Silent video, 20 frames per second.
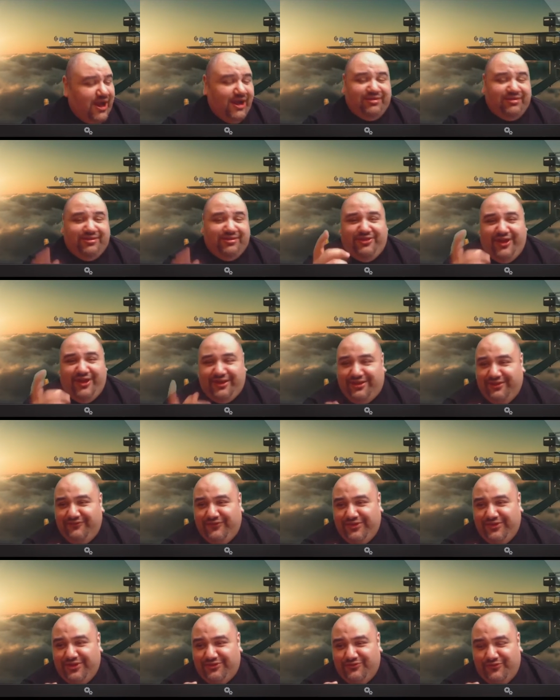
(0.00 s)
guys, that's it
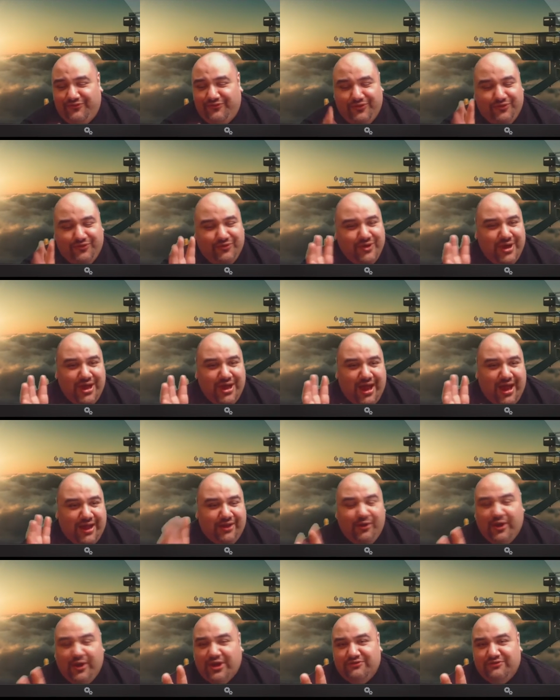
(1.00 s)
for this review. I
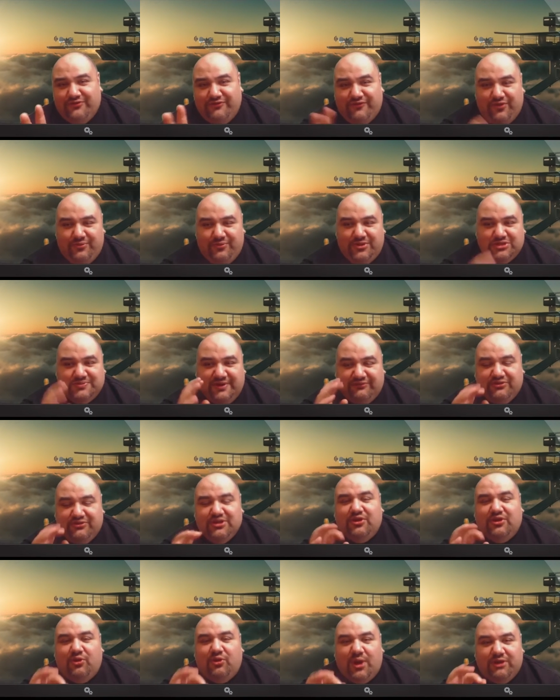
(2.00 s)
know I couldn't reveal much, but I
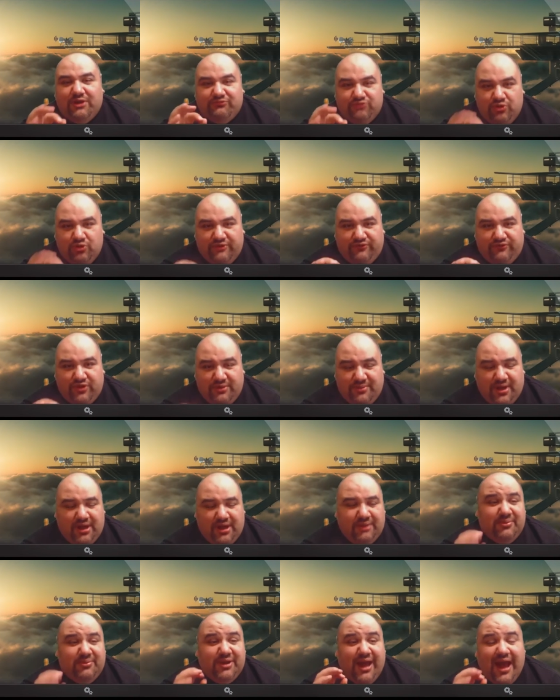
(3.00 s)
really don't want to ruin it for
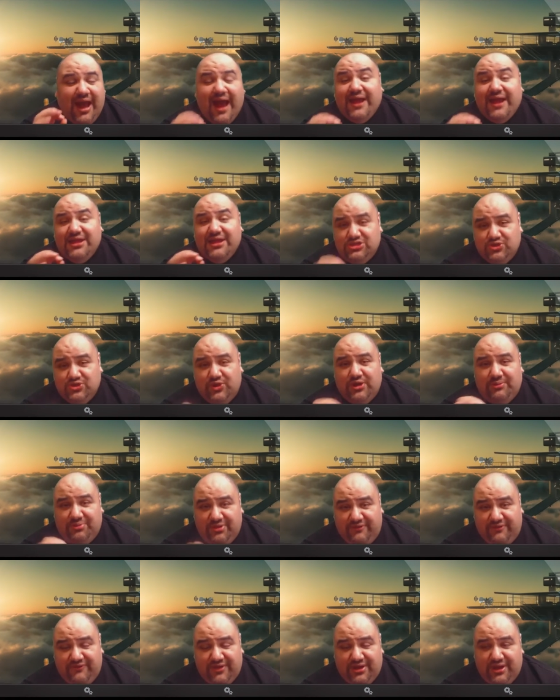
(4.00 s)
anybody. But I enjoyed
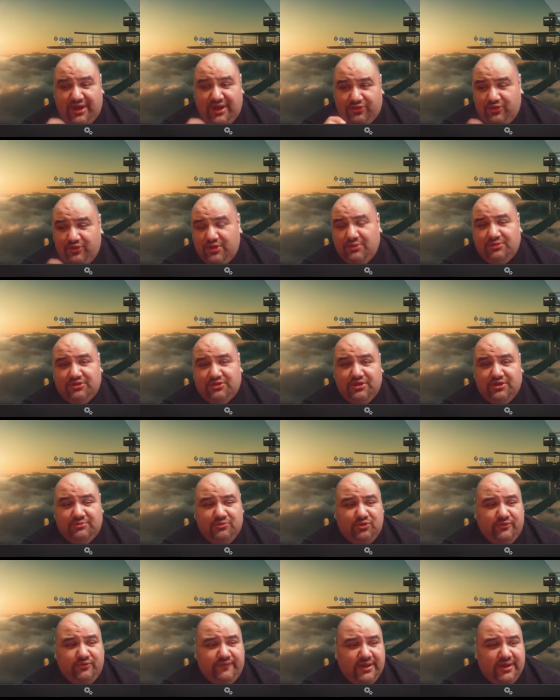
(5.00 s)
Oblivion. I thought it was a good
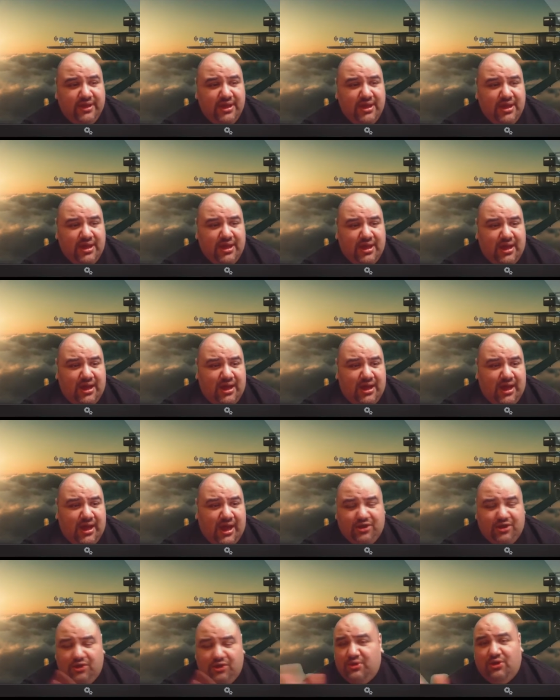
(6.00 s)
movie. Uh,
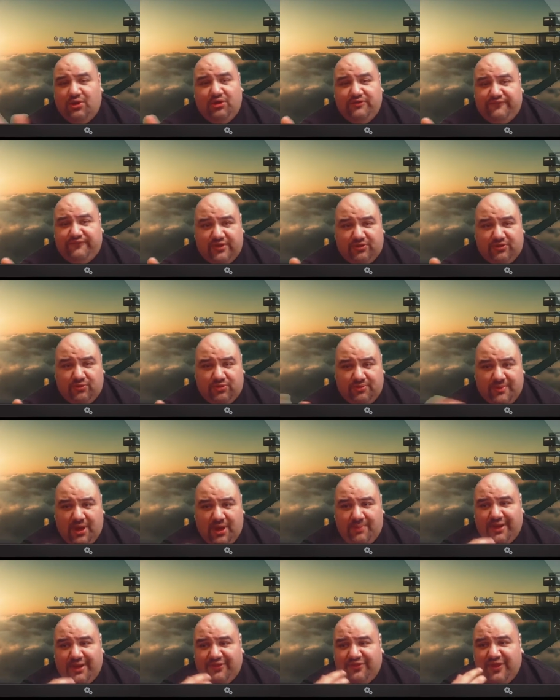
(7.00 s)
I don't know what all the fuss was
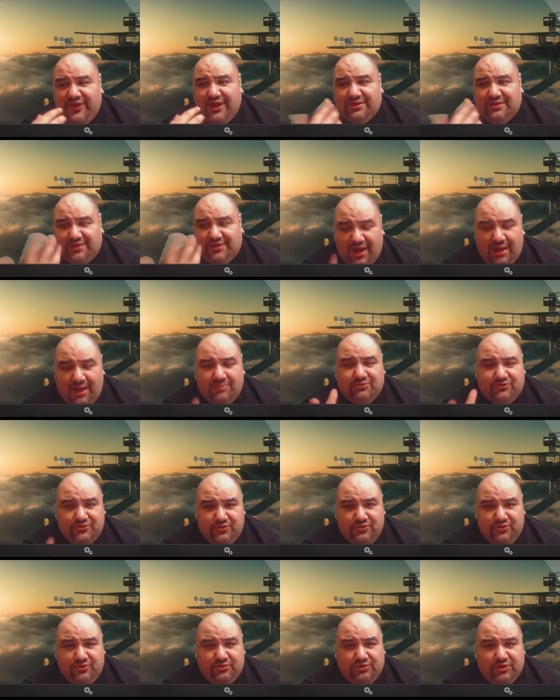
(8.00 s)
about, but I think Tom
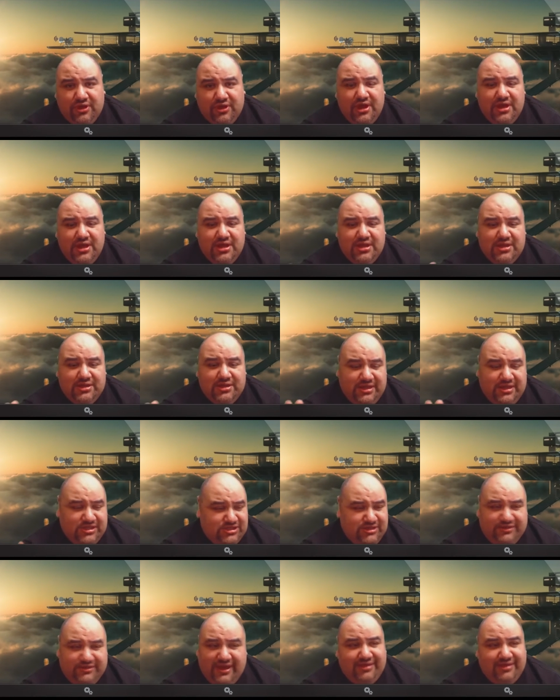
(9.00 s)
Cruise. He
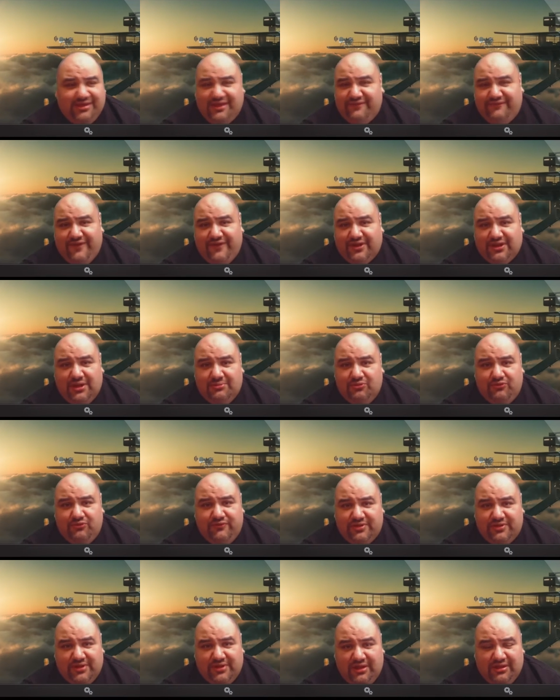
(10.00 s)
just has that effect on
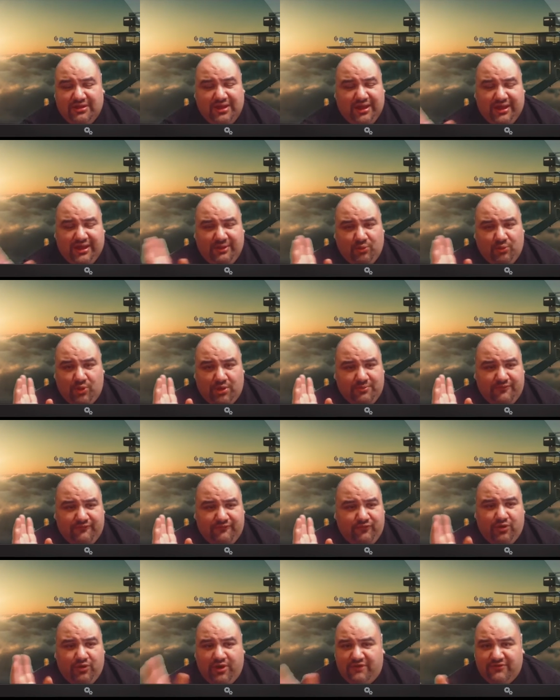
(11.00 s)
movies now, like where
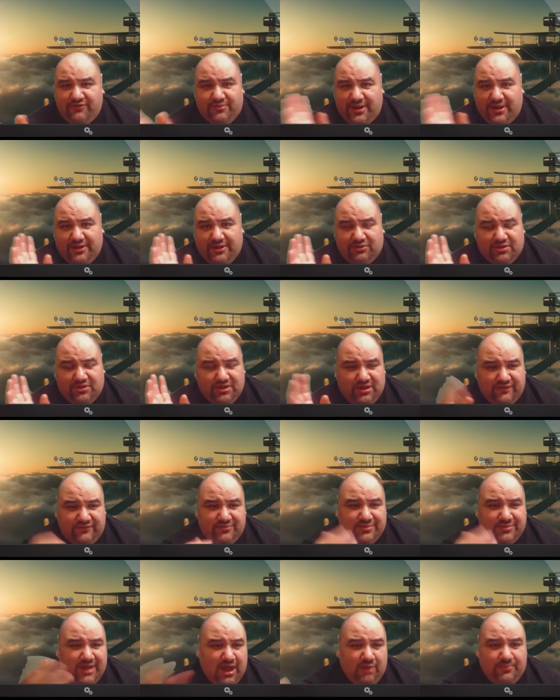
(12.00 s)
before everybody used to love
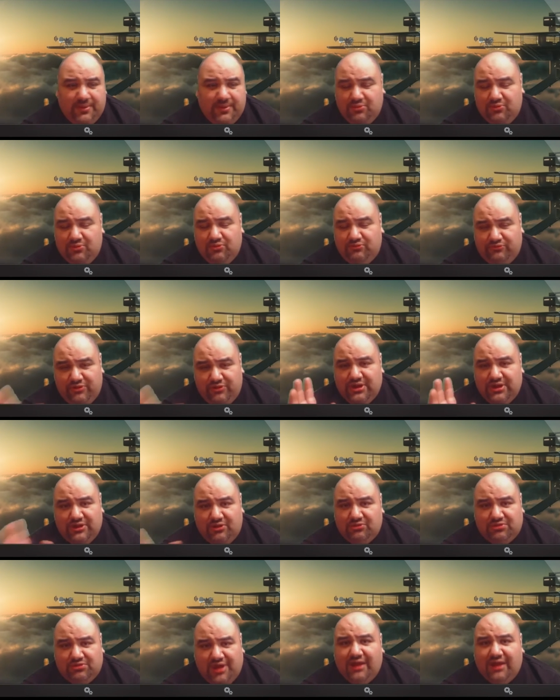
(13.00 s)
him, now people really
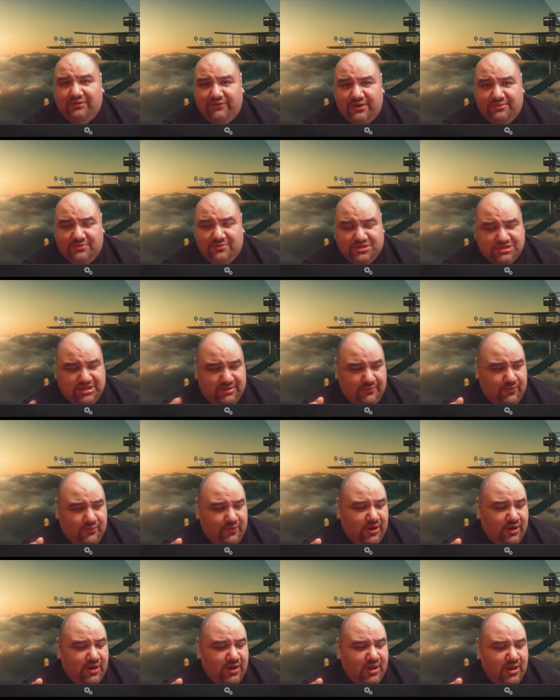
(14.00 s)
don't tolerate him much
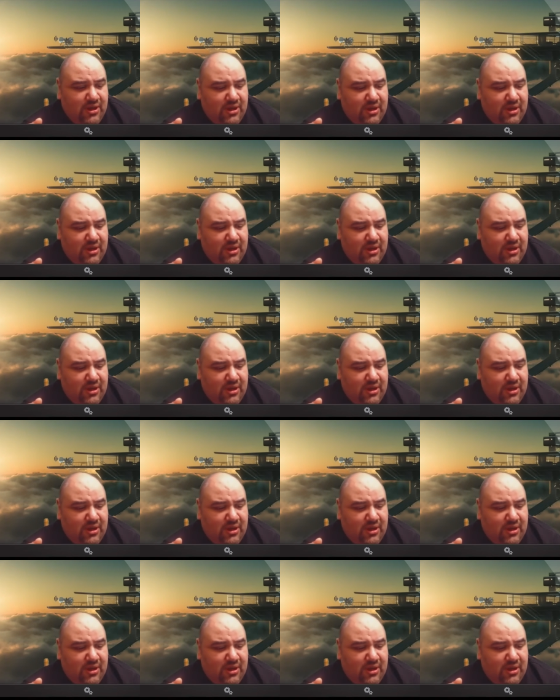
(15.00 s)
anymore.